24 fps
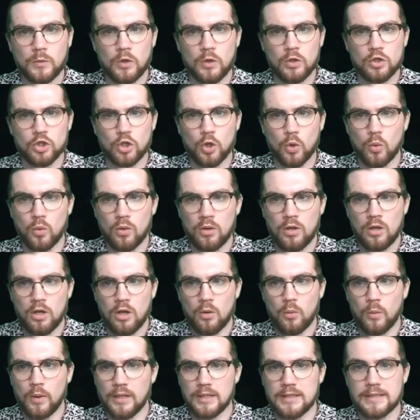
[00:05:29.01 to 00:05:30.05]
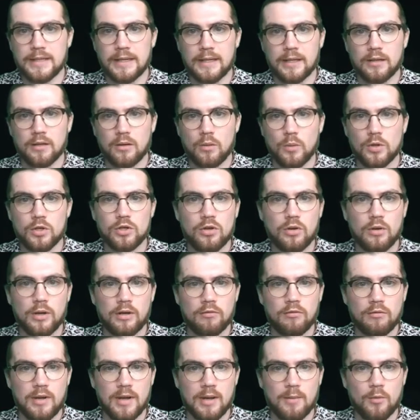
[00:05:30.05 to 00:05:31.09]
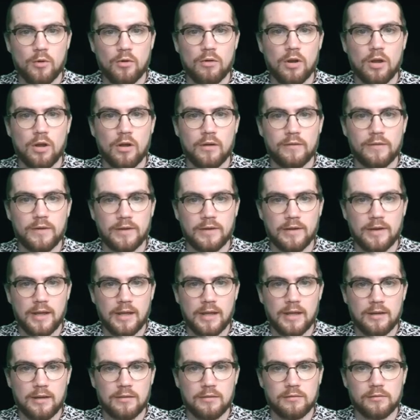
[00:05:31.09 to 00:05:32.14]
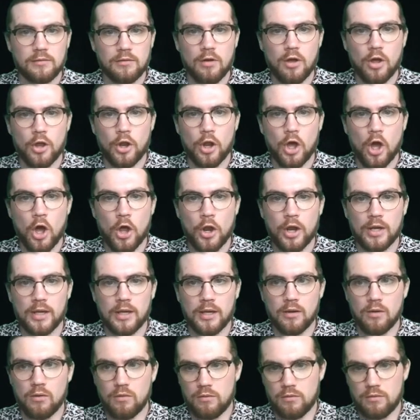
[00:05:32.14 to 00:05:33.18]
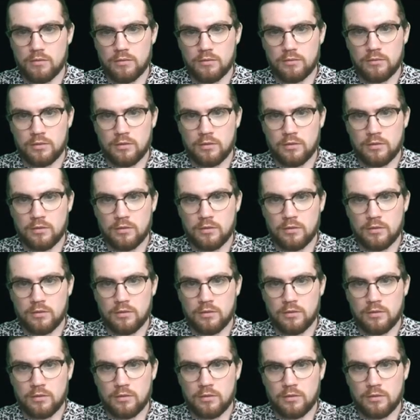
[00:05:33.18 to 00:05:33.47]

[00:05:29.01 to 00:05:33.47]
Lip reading: So we can take a Wishcoin Crab or Lofty Denial, an Anarchy Ogre,